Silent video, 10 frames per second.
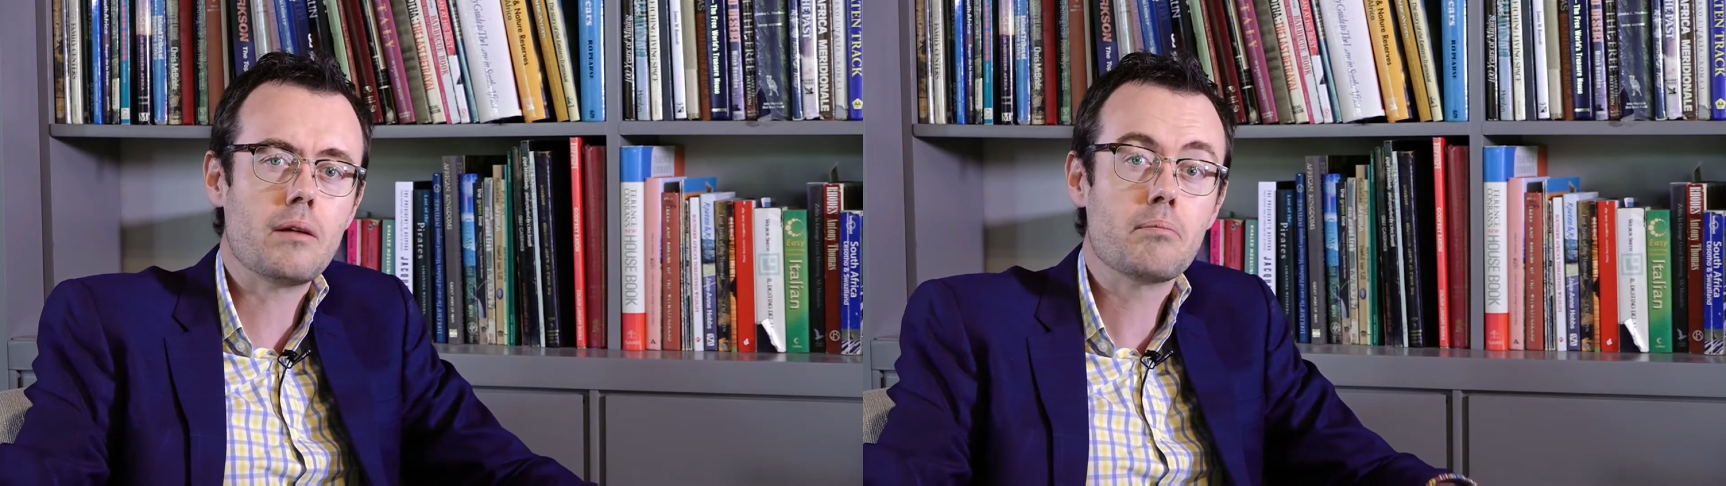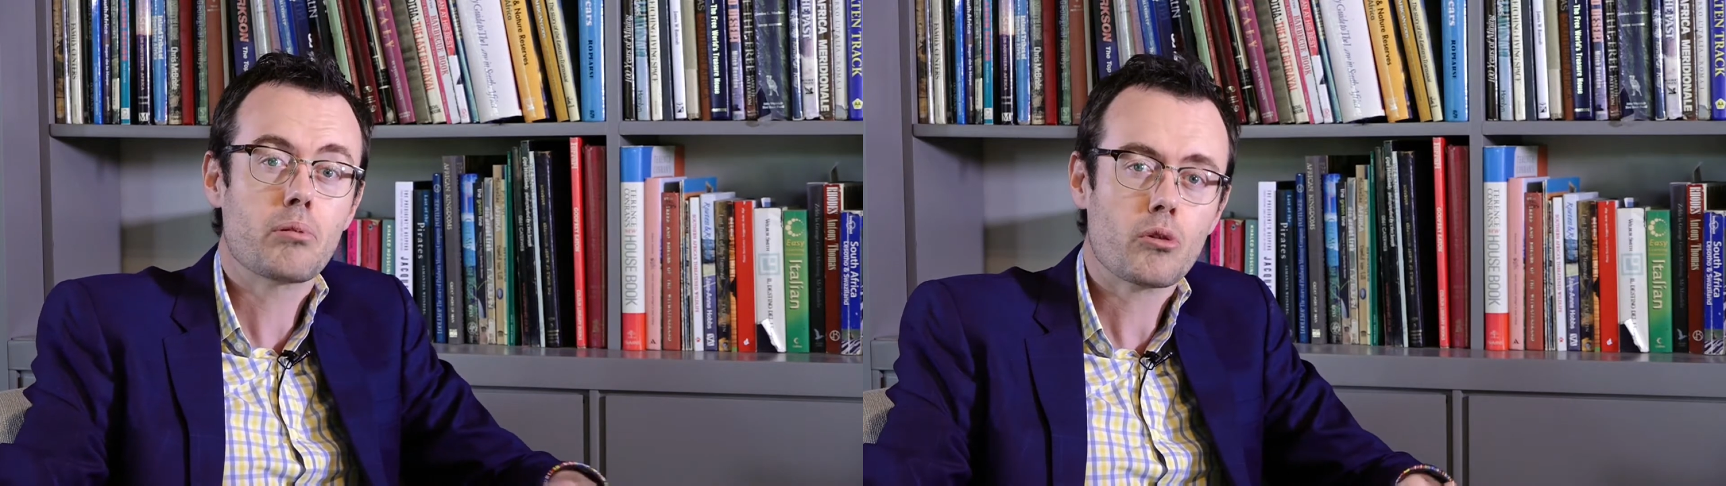
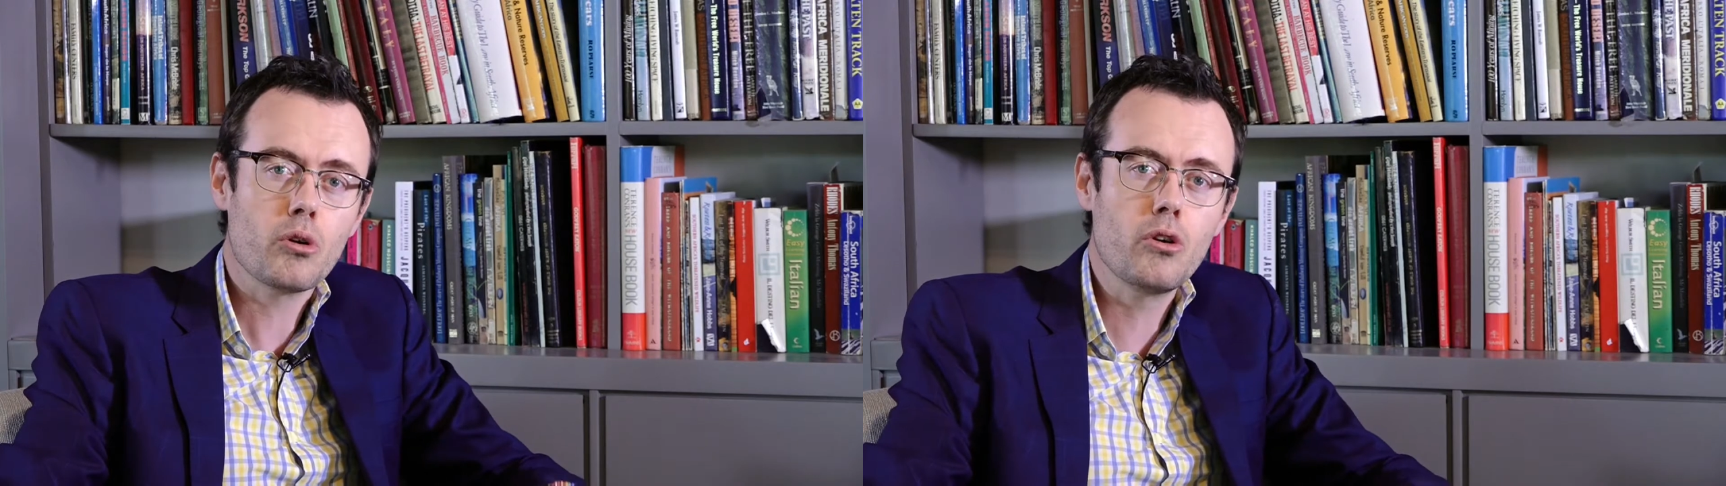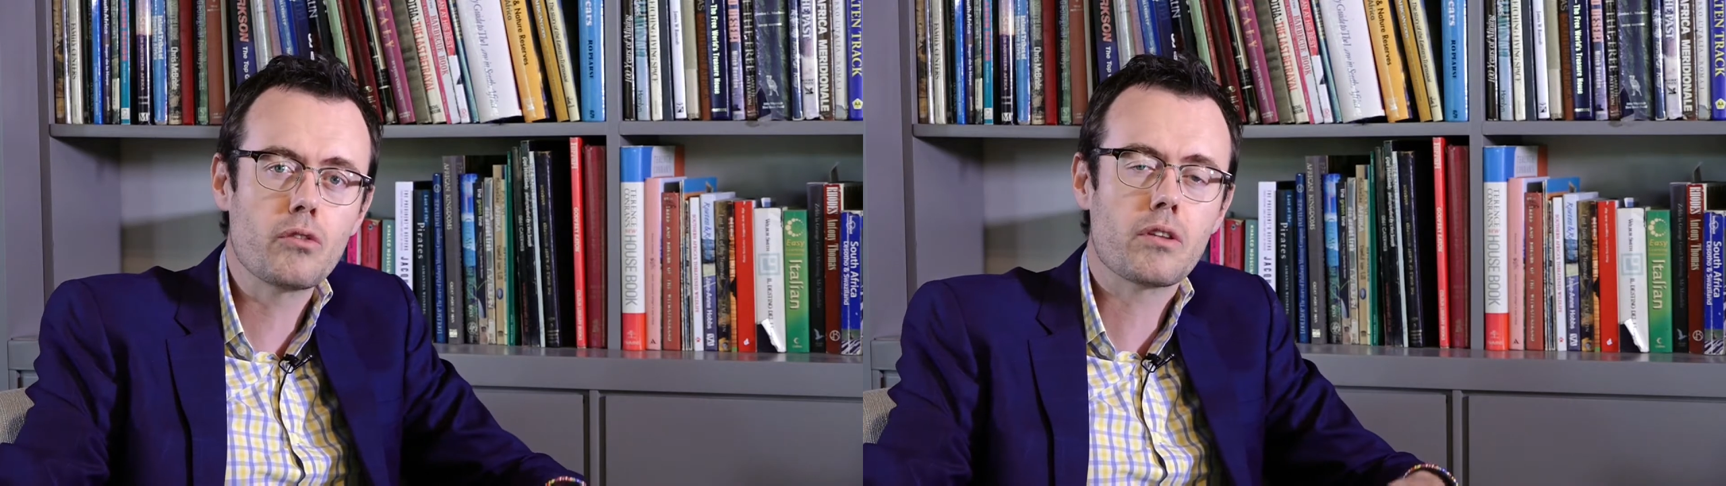
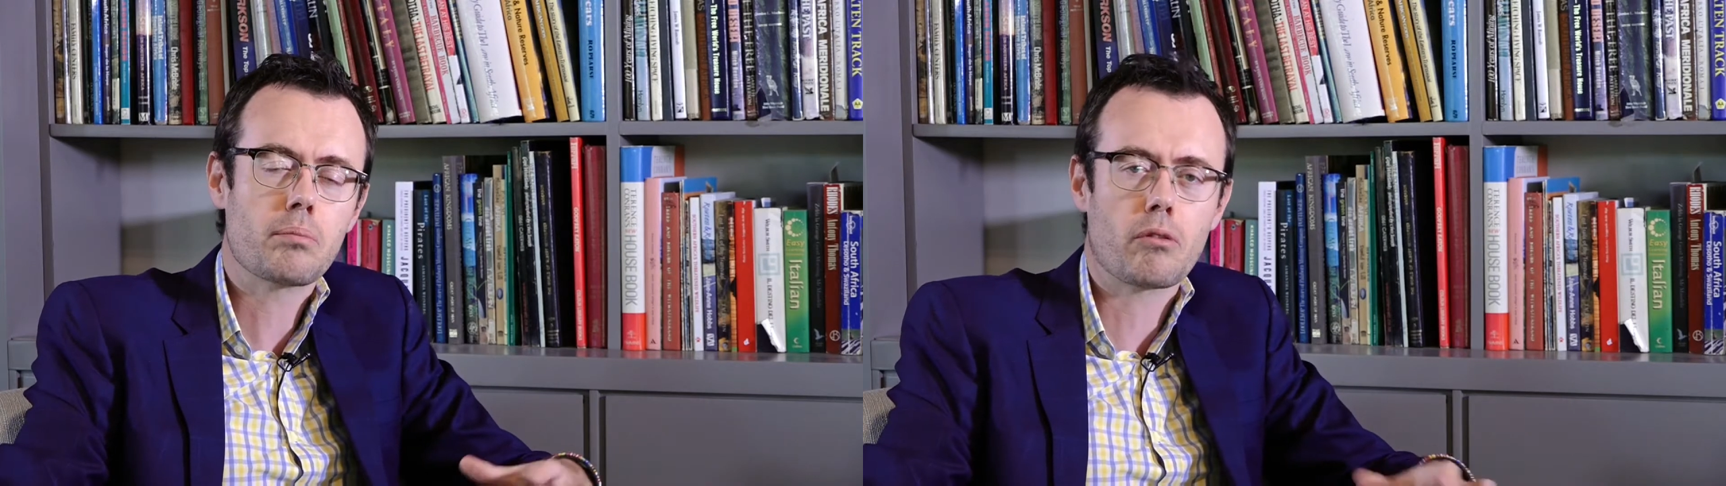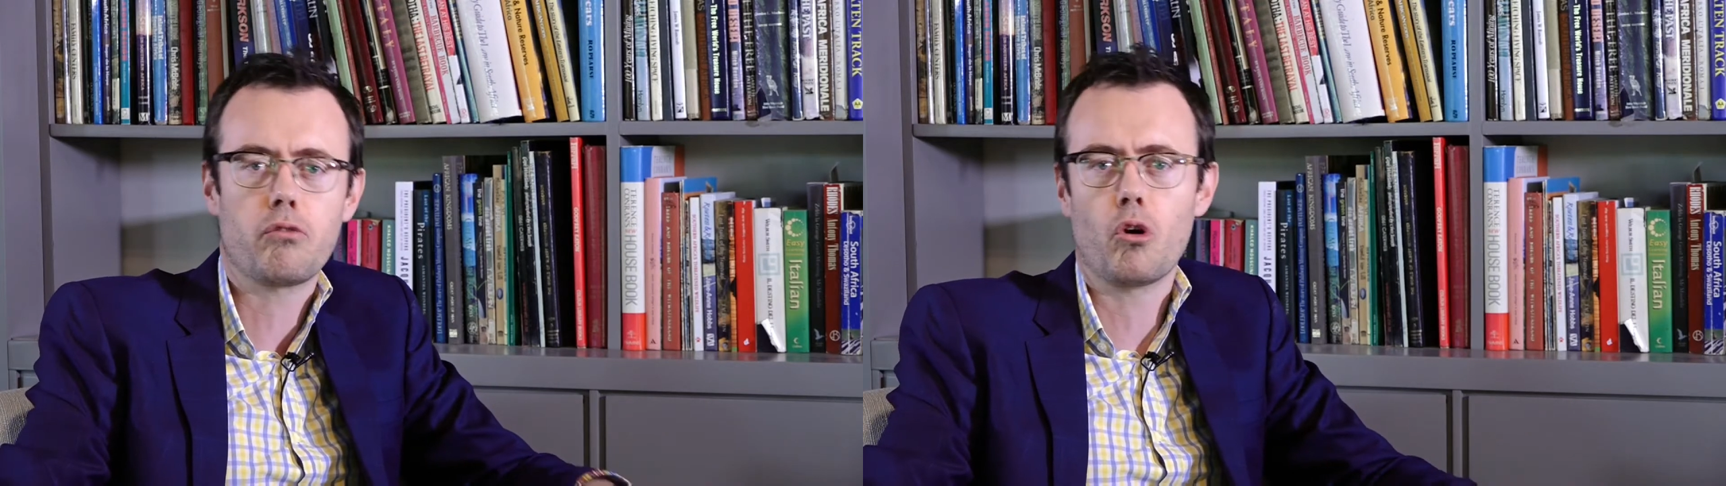improve the
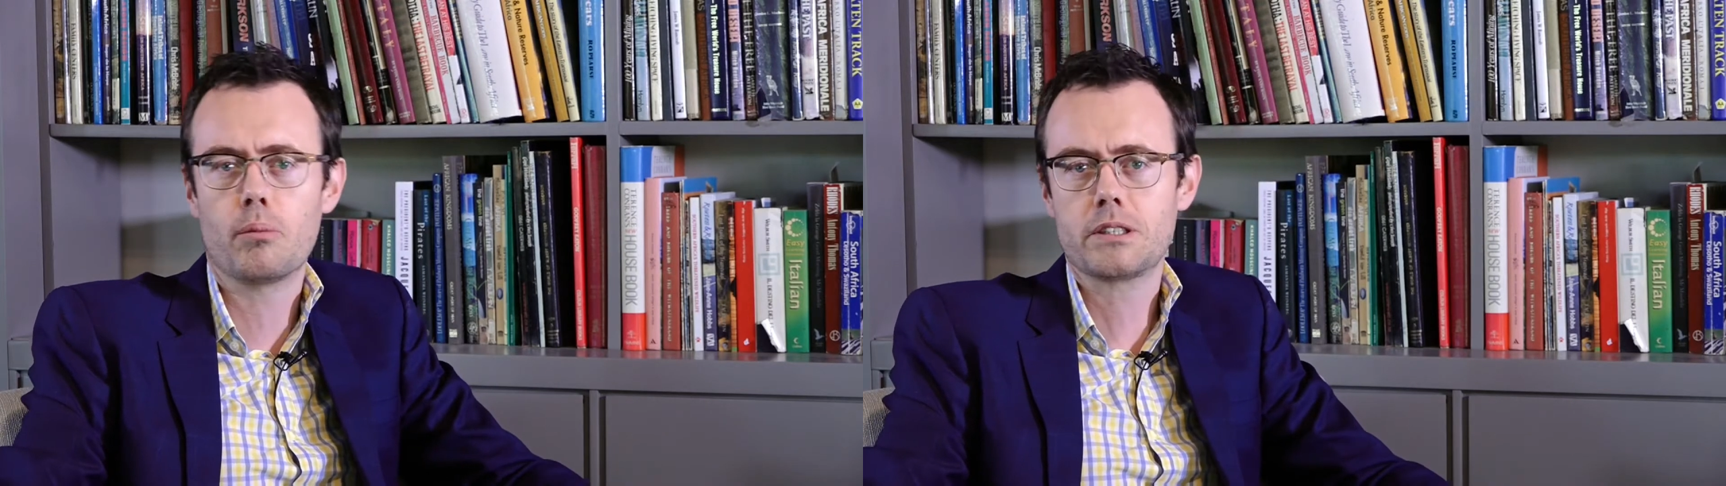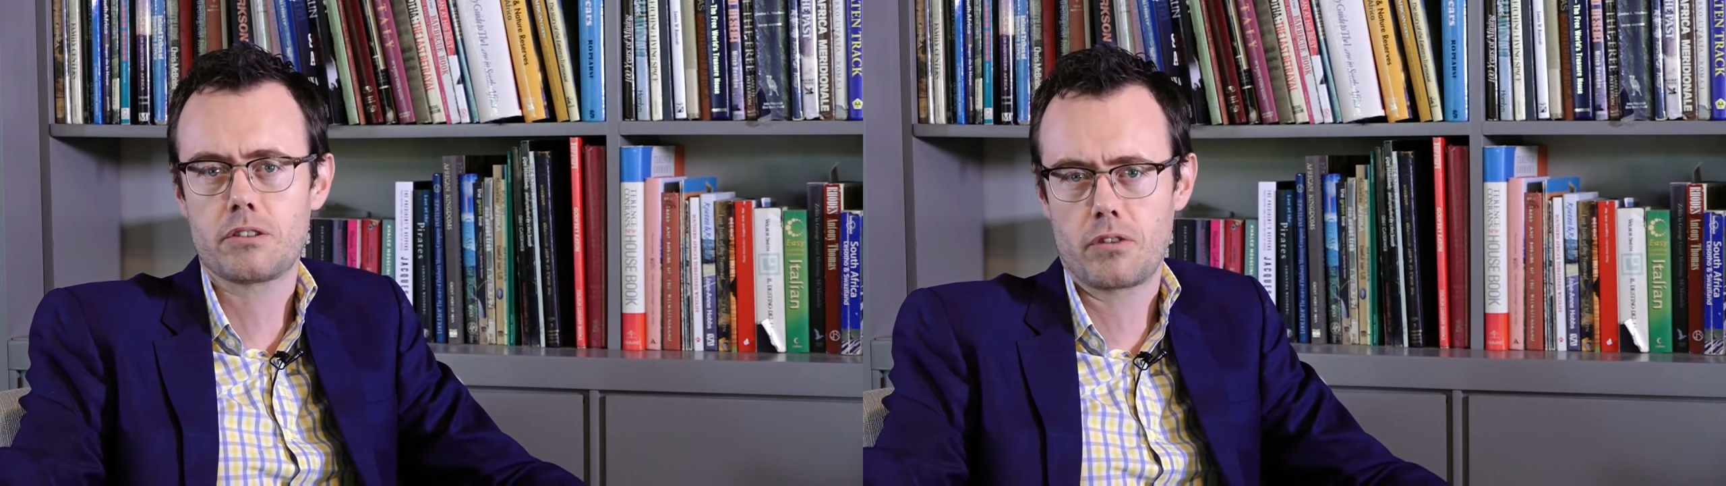performance